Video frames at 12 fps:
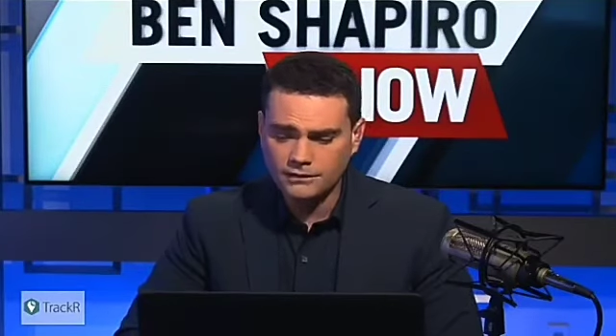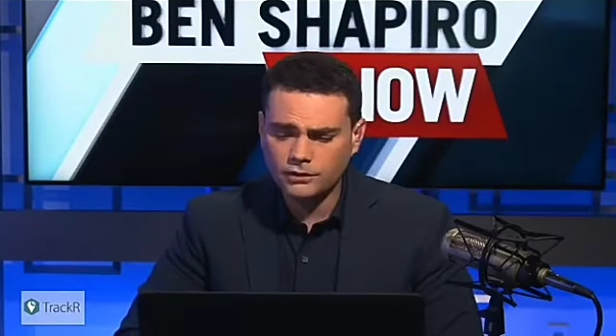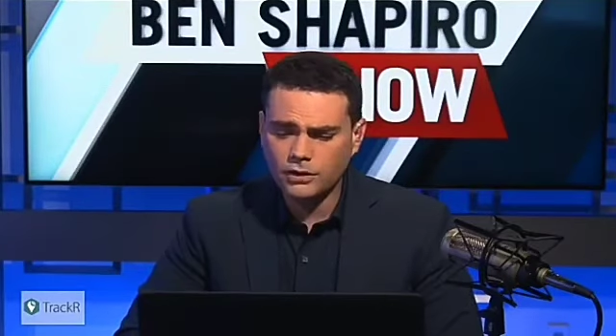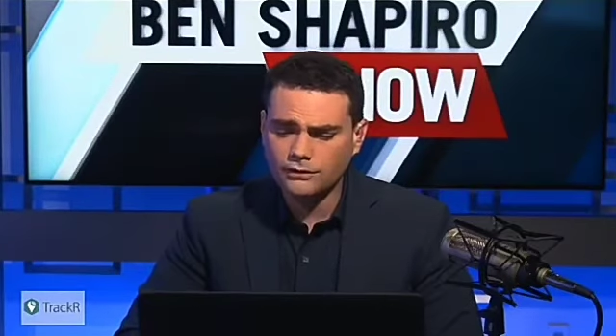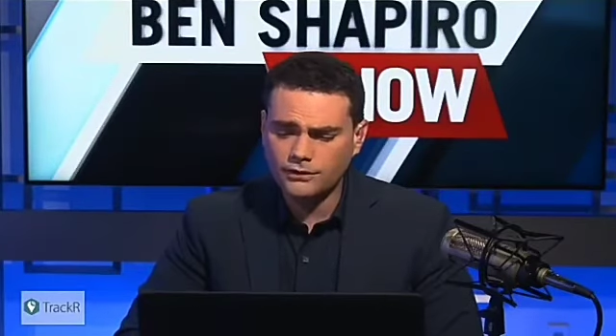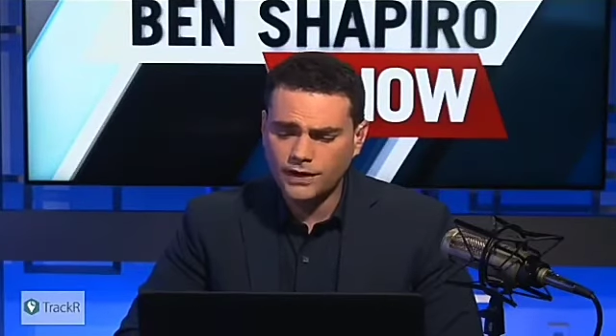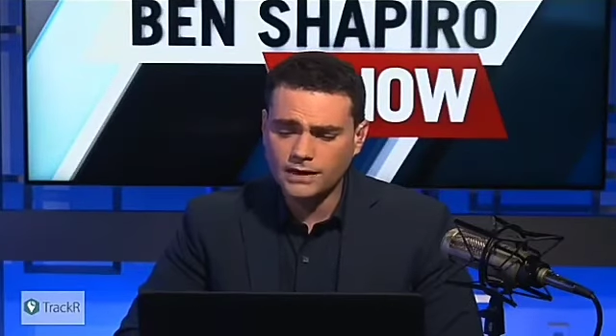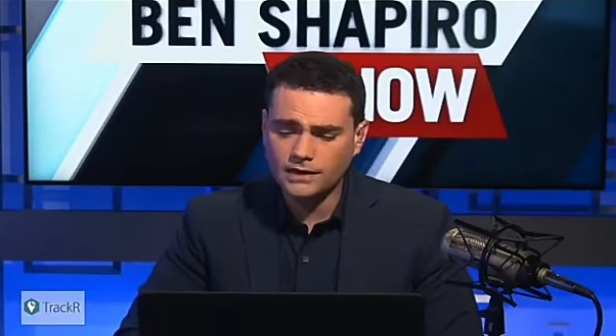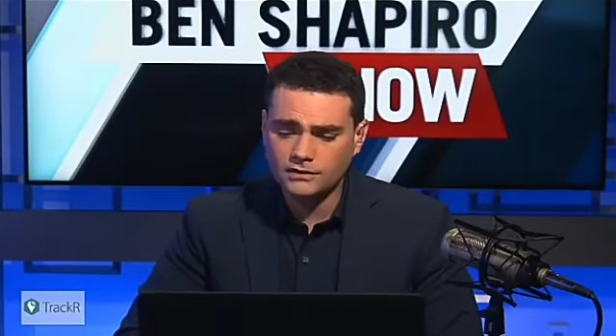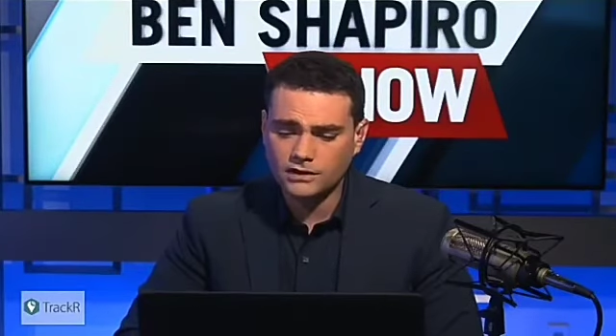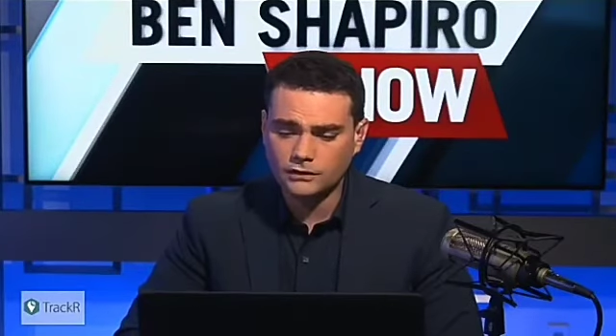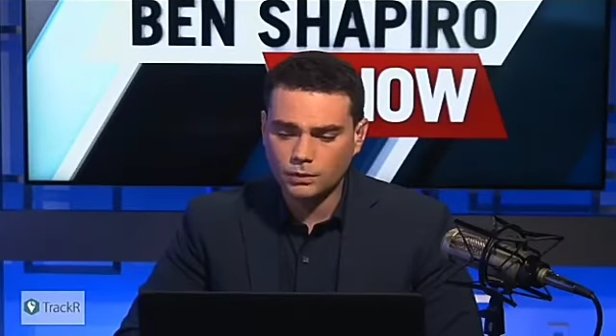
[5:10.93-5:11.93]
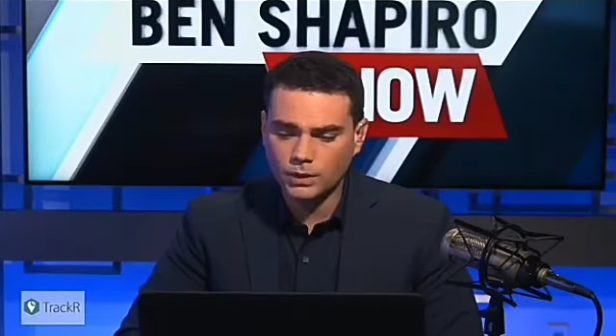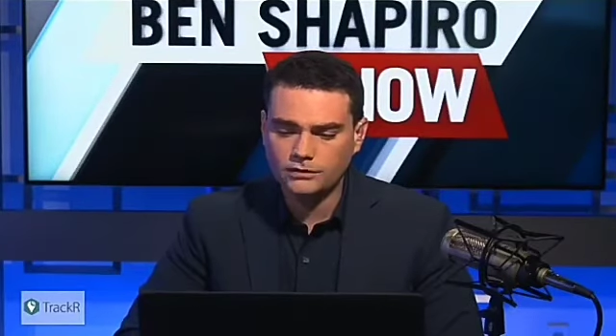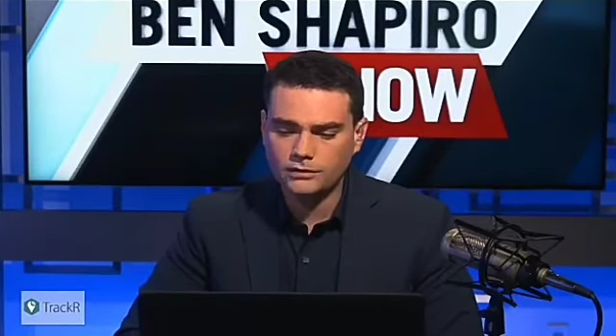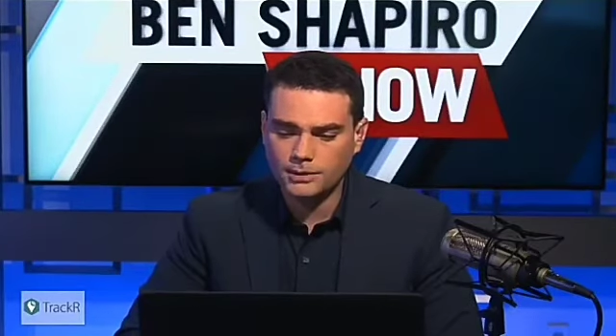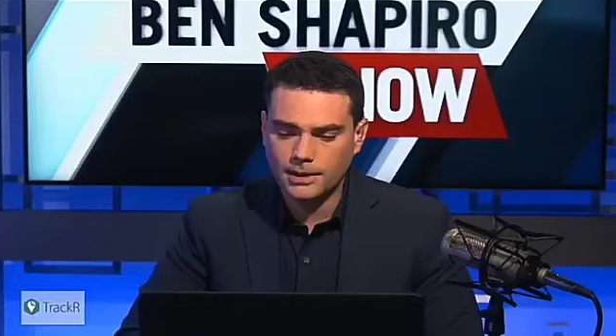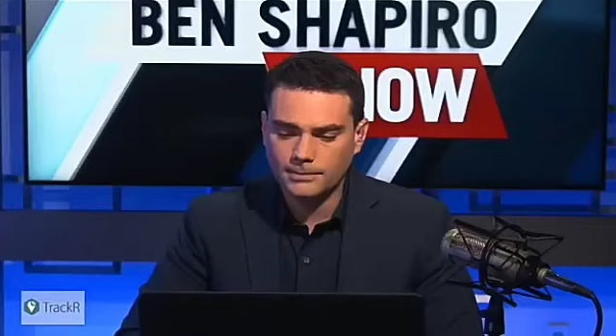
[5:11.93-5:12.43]
physical violence against
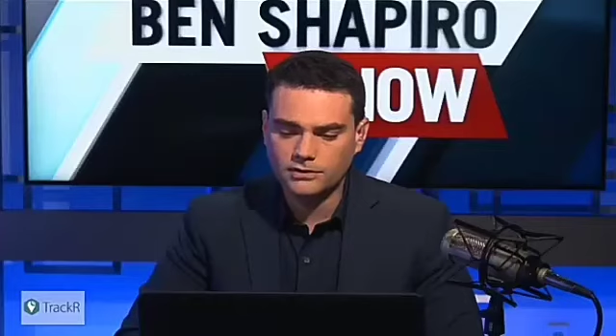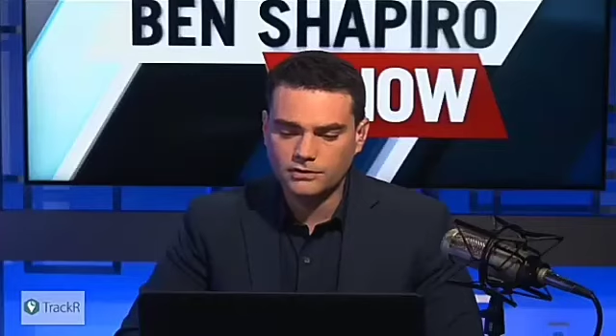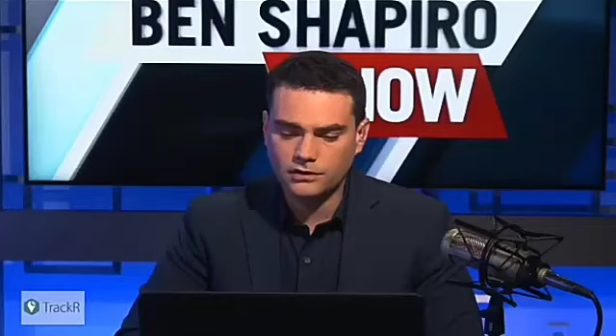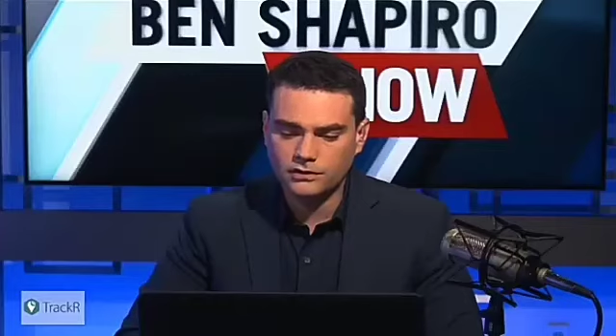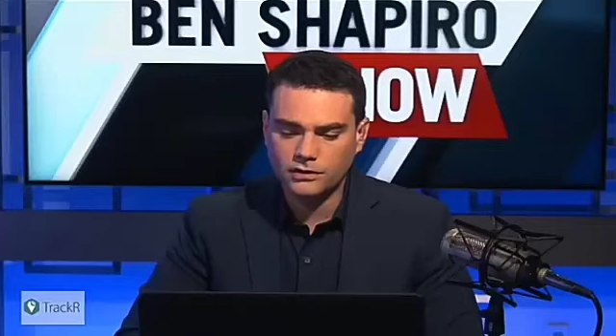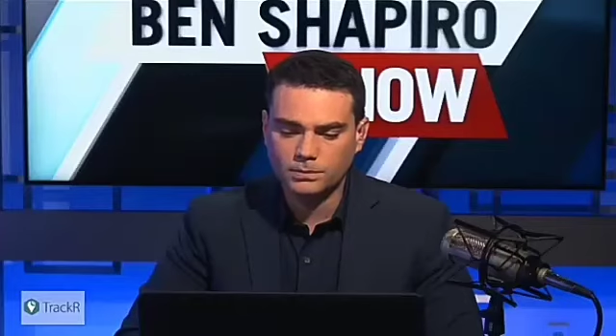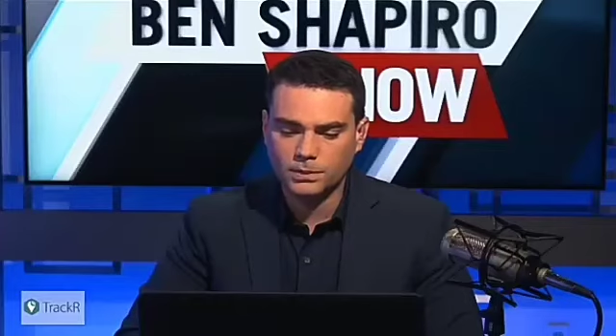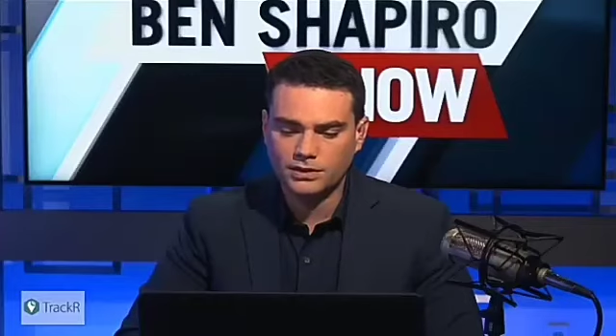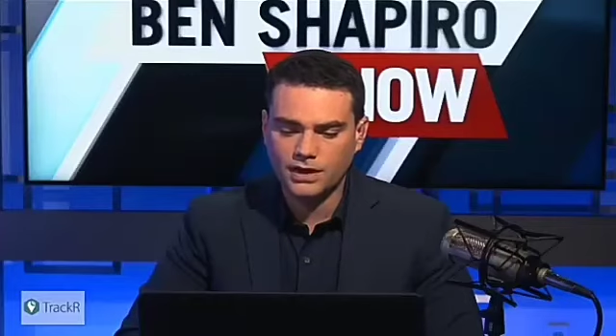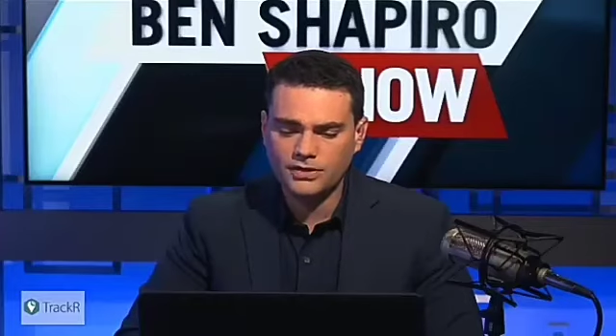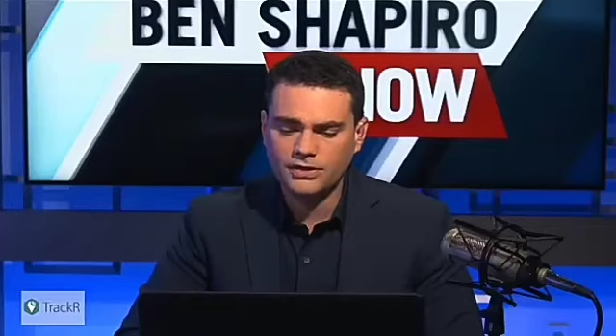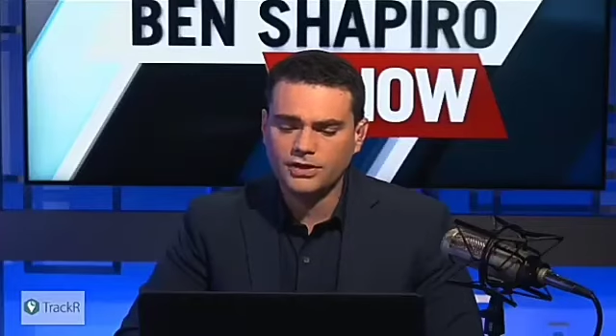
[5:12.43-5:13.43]
white supremacists is both